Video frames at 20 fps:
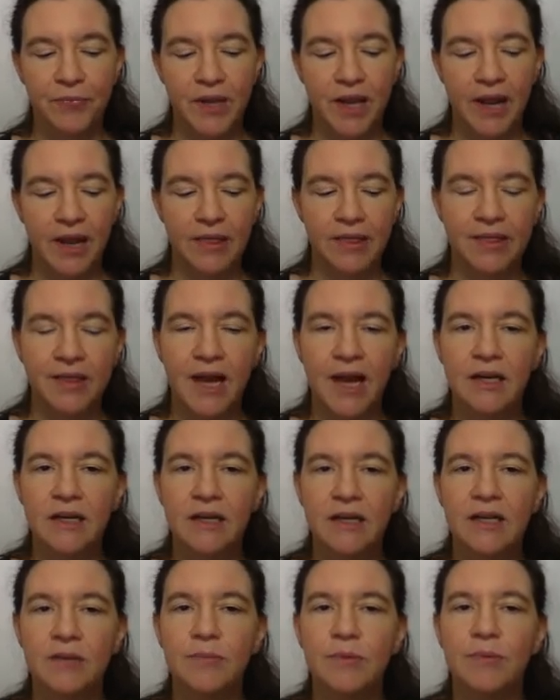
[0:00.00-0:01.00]
And that,
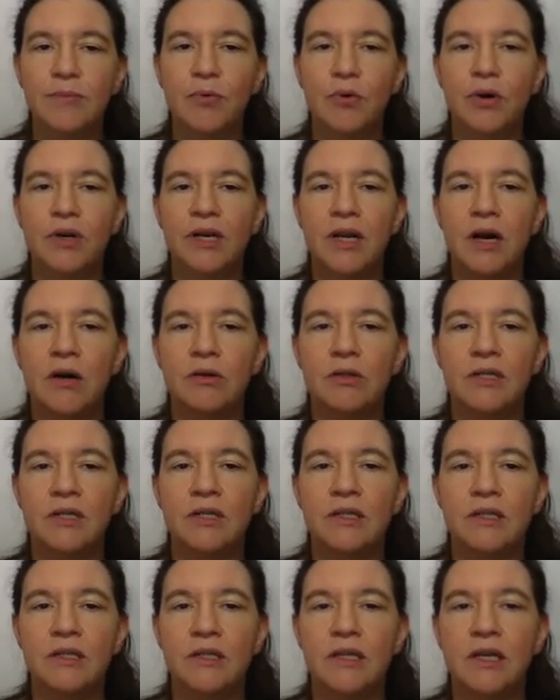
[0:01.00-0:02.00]
let me point out,
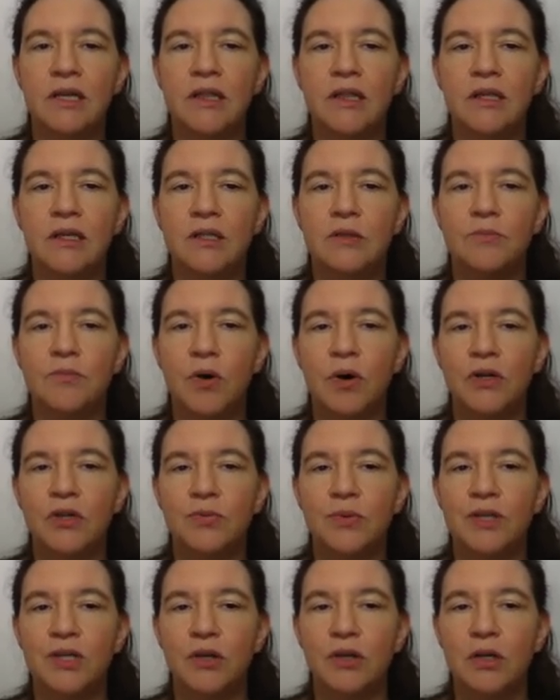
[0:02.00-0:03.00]
is in this box.
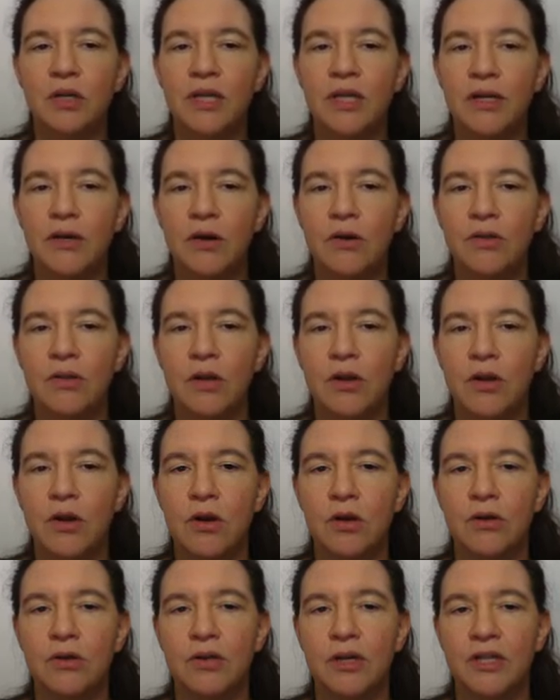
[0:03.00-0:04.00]
When you click on the
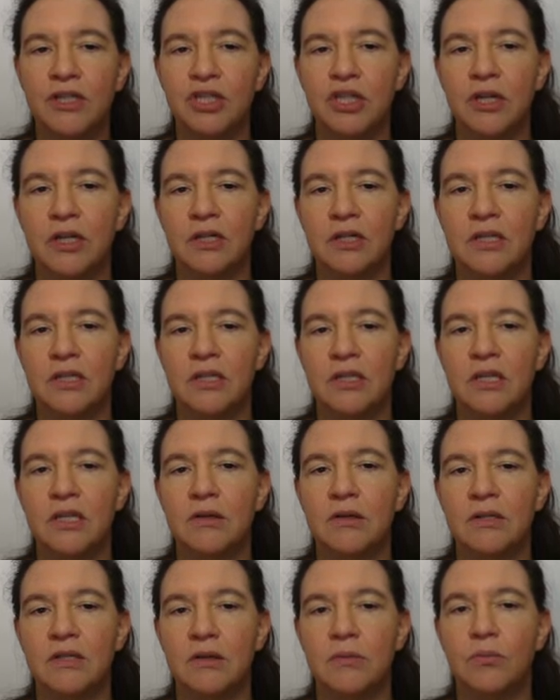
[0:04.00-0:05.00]
log, you're actually going to see
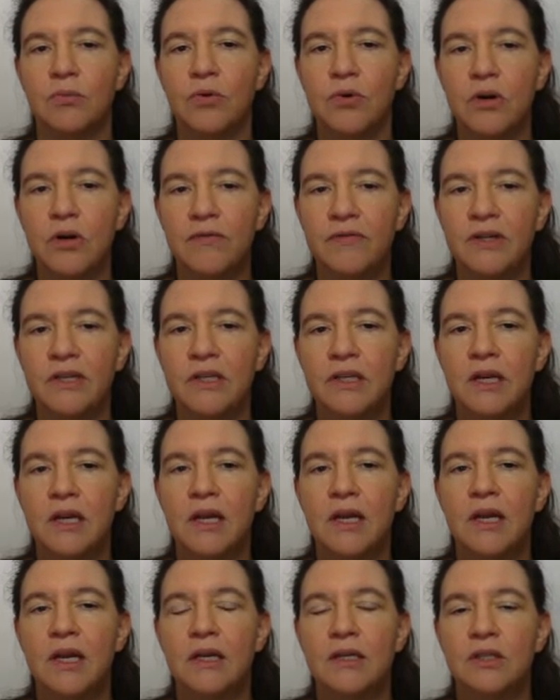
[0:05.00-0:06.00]
some more of it.
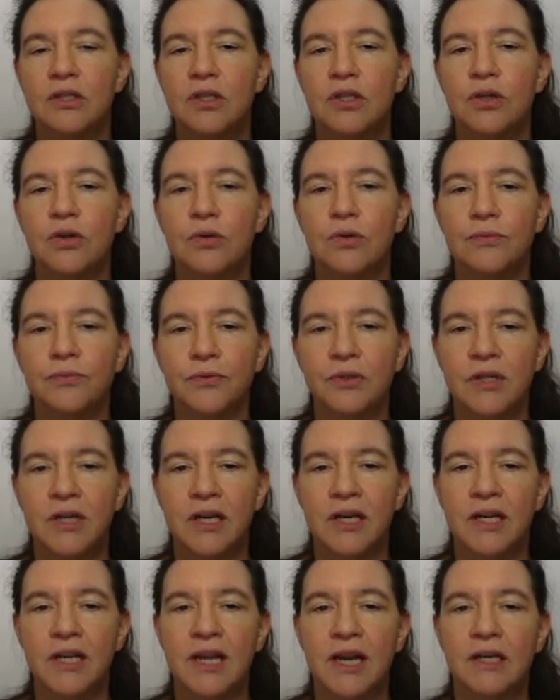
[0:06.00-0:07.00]
So you're
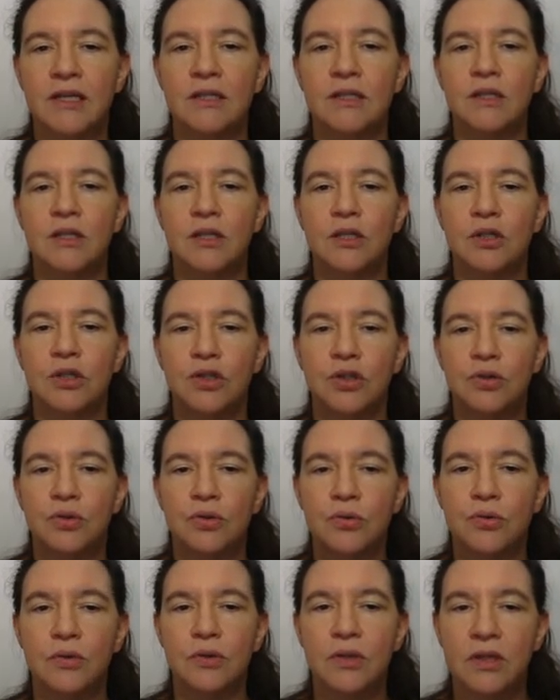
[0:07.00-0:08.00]
going to get
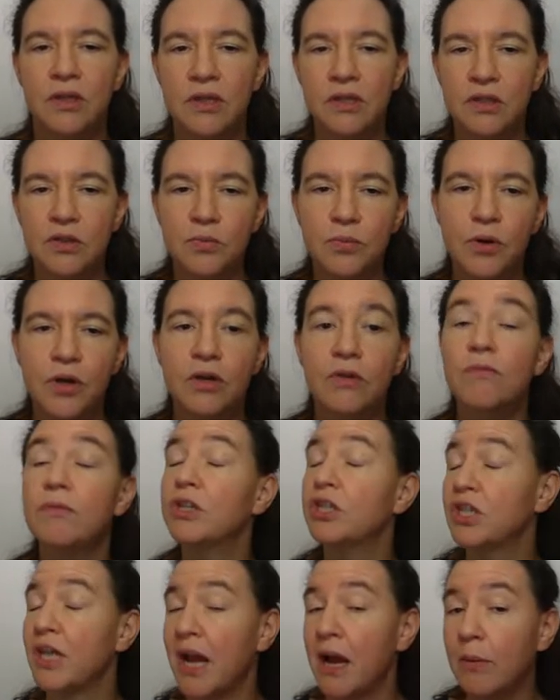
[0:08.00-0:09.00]
to this one,
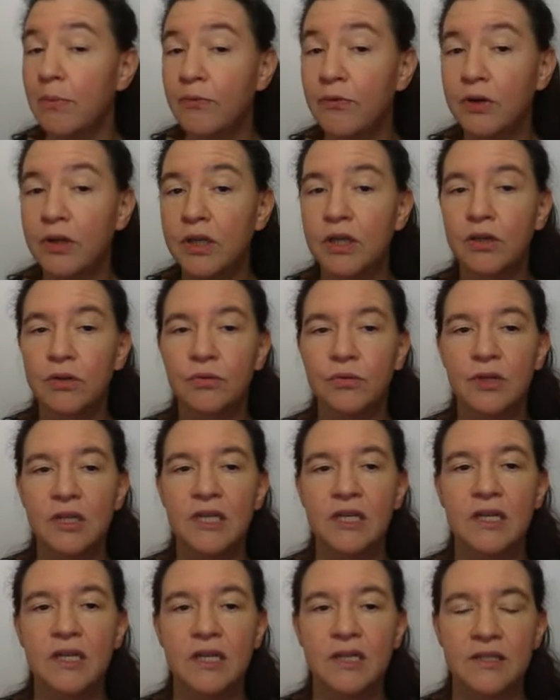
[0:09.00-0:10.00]
which helpfully in
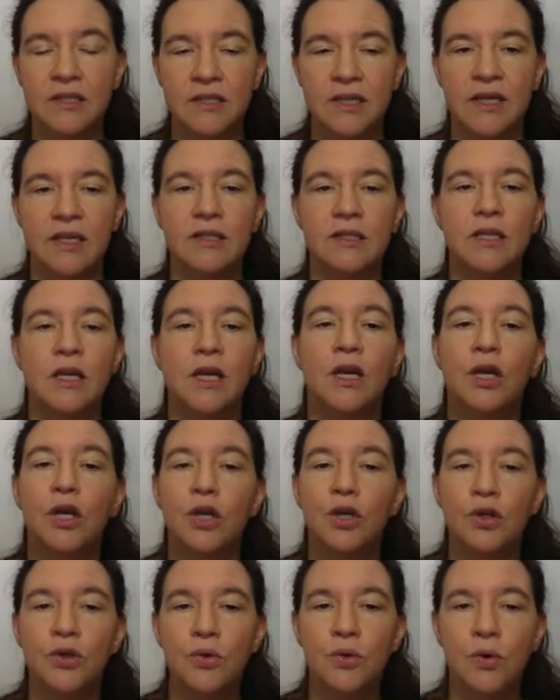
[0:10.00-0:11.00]
green here says
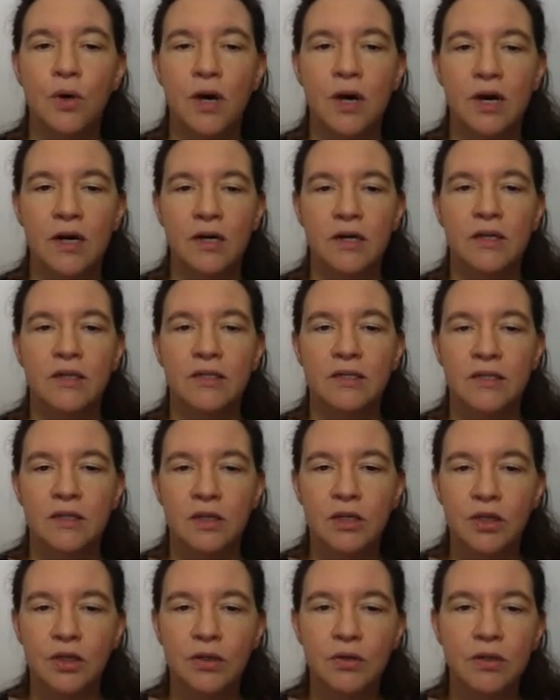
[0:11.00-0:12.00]
you are
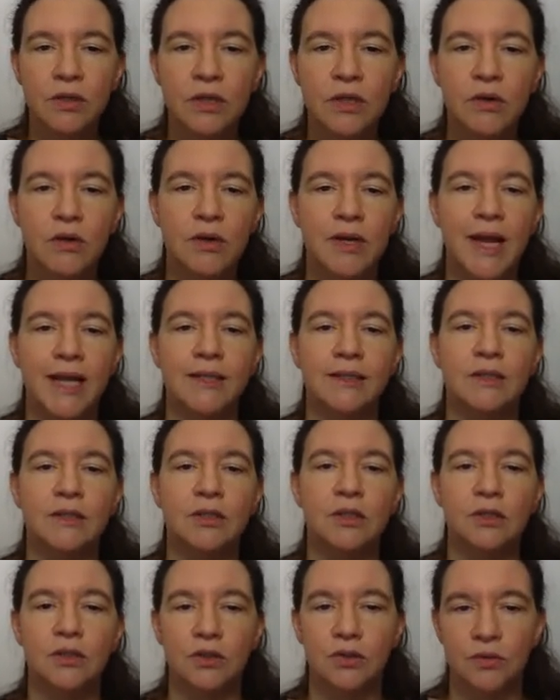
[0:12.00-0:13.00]
securely connected
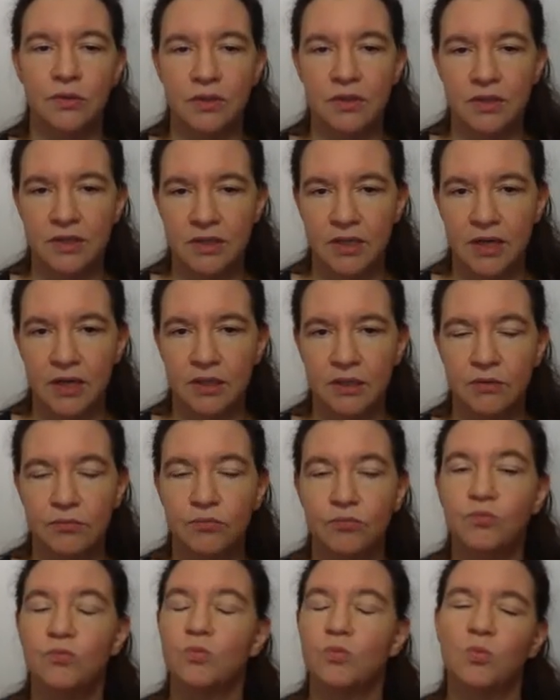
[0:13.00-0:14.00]
to the site.
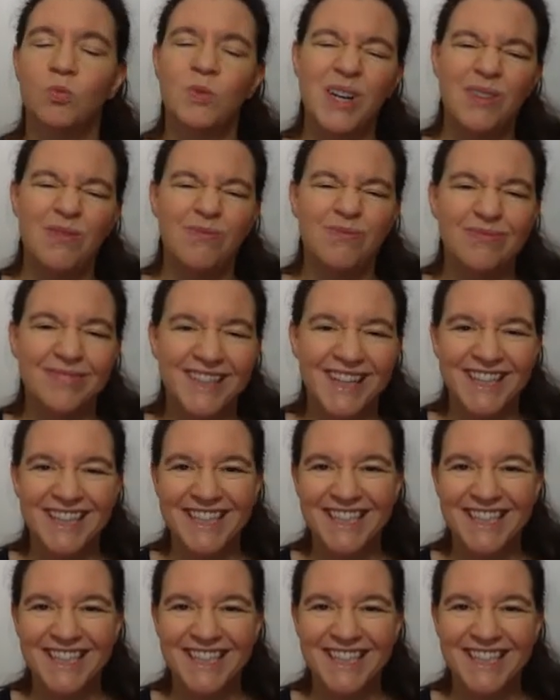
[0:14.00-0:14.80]
Well, that